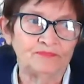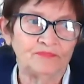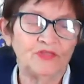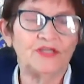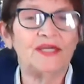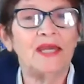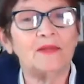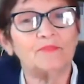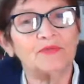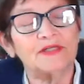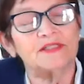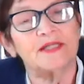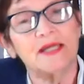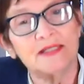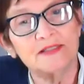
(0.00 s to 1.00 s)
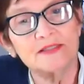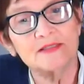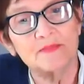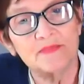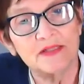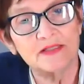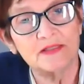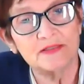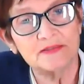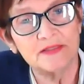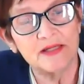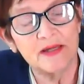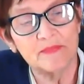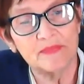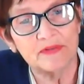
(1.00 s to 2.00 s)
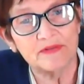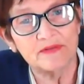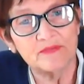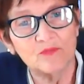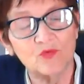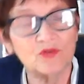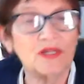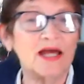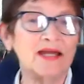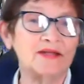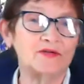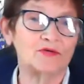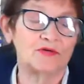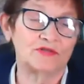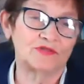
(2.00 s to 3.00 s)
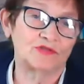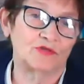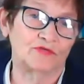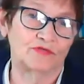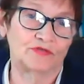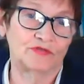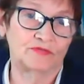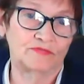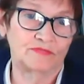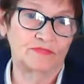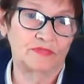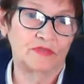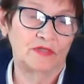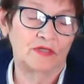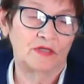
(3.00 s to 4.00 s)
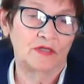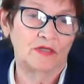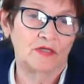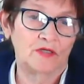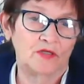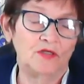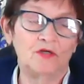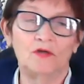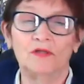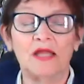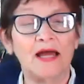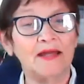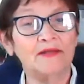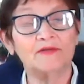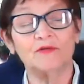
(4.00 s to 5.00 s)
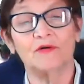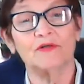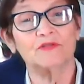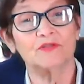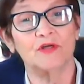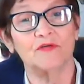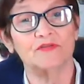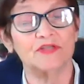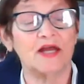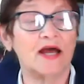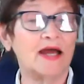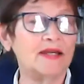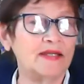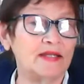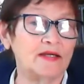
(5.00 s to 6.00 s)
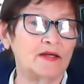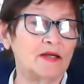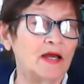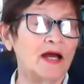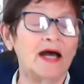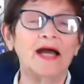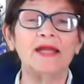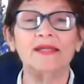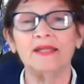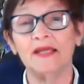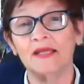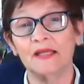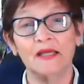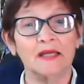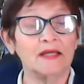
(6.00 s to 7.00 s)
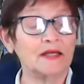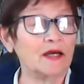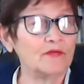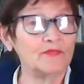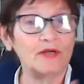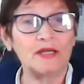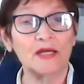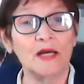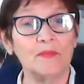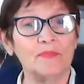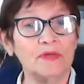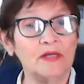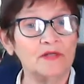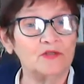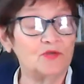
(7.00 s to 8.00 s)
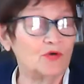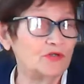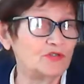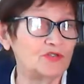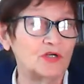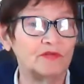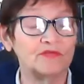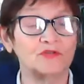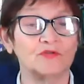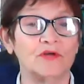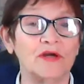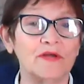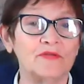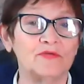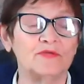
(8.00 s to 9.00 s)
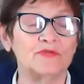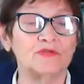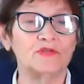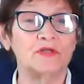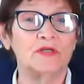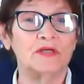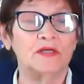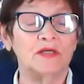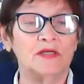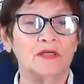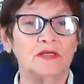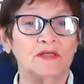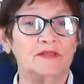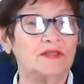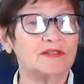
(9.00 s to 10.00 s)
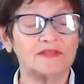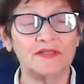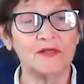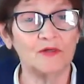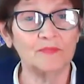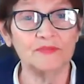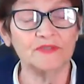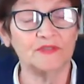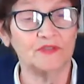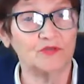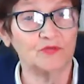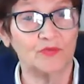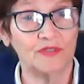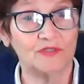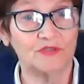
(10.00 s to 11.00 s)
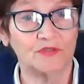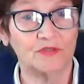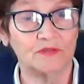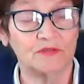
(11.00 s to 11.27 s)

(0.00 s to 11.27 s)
You can't pretend something doesn't happen. We're lying to ourselves. Lying to ourselves, hiding, covering up to ourselves or others doesn't help a situation.